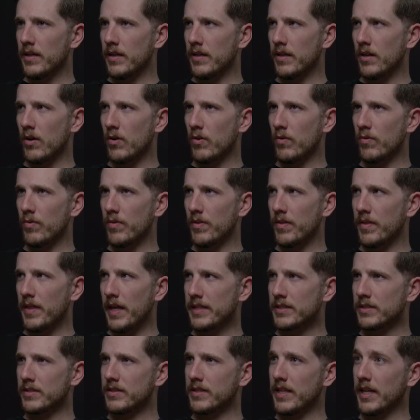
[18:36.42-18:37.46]

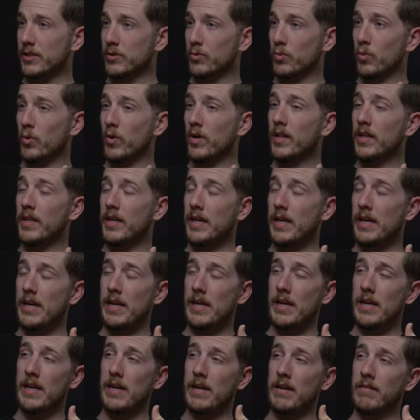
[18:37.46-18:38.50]
that's
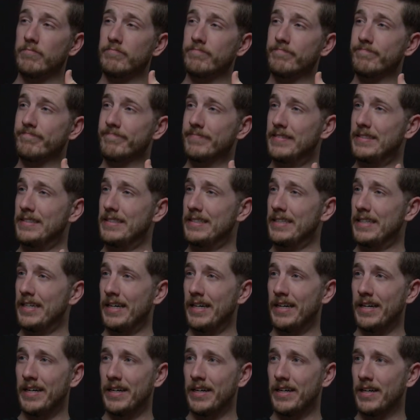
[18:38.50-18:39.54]
really
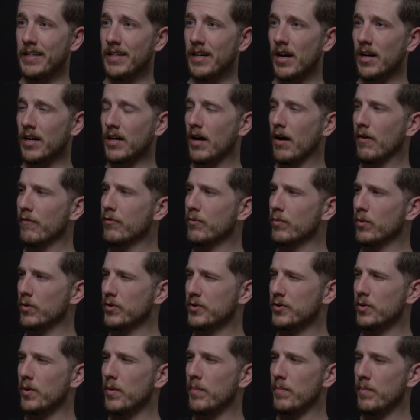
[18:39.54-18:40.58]
uncomfortable
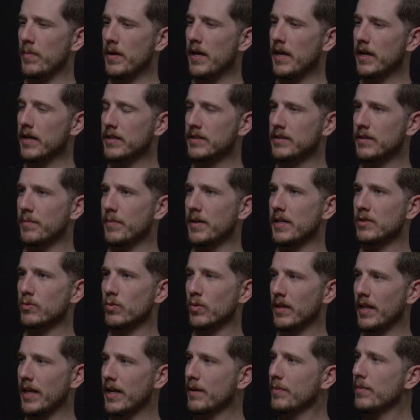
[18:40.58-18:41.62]
to admit, because it means
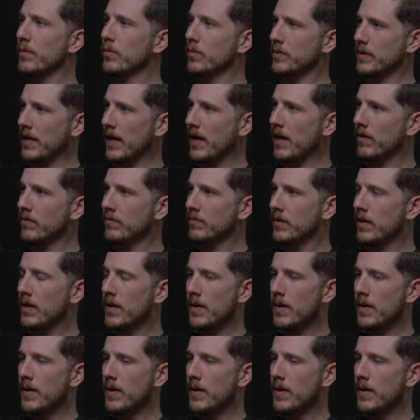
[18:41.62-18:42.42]
we're letting people down.